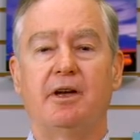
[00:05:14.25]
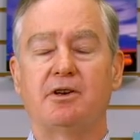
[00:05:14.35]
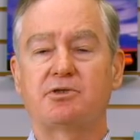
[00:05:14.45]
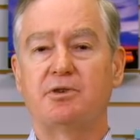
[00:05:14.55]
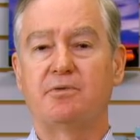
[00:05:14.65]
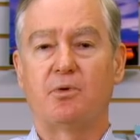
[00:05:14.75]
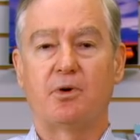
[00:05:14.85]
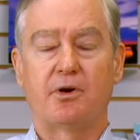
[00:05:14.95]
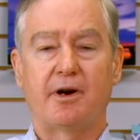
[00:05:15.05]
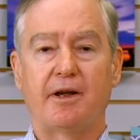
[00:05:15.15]

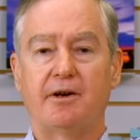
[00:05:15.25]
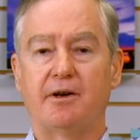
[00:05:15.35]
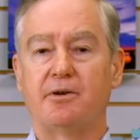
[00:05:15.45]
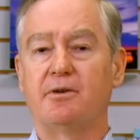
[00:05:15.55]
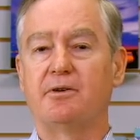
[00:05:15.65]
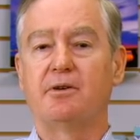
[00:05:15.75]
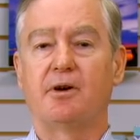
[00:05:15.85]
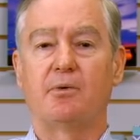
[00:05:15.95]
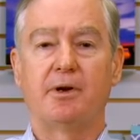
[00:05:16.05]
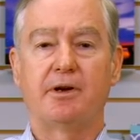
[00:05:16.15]
SG400, 800,
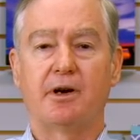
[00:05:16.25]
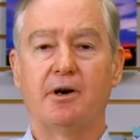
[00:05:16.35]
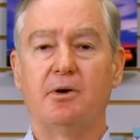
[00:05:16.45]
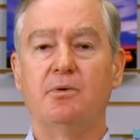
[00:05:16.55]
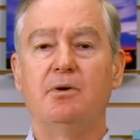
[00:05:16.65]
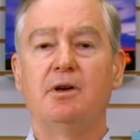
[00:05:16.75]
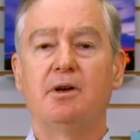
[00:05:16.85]
a Ricoh,